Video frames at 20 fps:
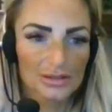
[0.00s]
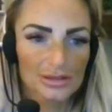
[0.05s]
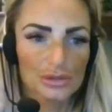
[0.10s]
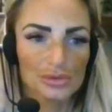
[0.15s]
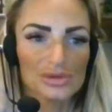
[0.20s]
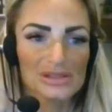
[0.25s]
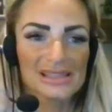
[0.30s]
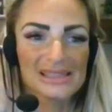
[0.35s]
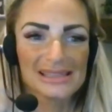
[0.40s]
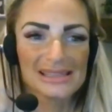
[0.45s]

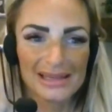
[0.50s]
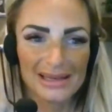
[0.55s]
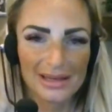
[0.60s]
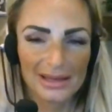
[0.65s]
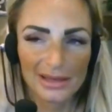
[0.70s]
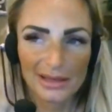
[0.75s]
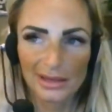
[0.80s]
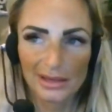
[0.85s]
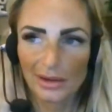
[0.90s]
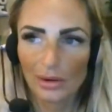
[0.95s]
to
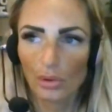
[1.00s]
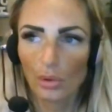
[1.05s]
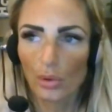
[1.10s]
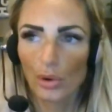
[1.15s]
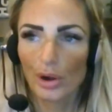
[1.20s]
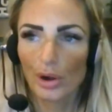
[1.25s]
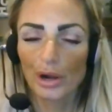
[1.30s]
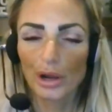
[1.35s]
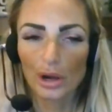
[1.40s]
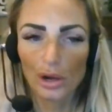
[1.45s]
see
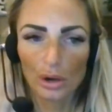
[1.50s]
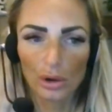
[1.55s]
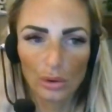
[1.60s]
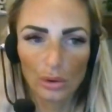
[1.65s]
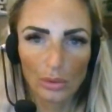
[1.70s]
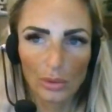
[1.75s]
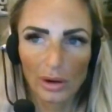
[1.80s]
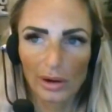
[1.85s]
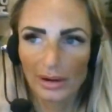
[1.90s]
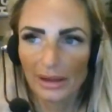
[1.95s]
or
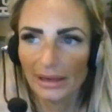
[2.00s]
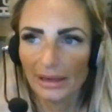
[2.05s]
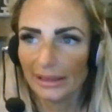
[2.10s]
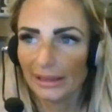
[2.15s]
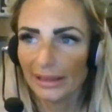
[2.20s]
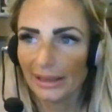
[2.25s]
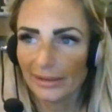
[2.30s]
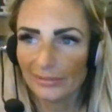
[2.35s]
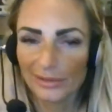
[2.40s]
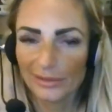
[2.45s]
know on
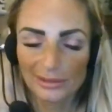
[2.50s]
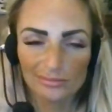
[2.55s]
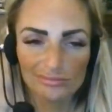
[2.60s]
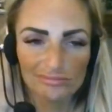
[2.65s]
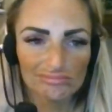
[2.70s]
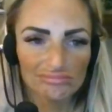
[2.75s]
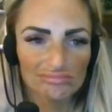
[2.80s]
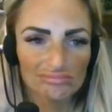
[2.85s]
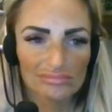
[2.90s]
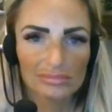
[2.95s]
any
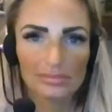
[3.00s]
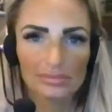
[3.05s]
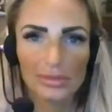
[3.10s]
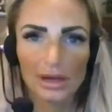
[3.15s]
given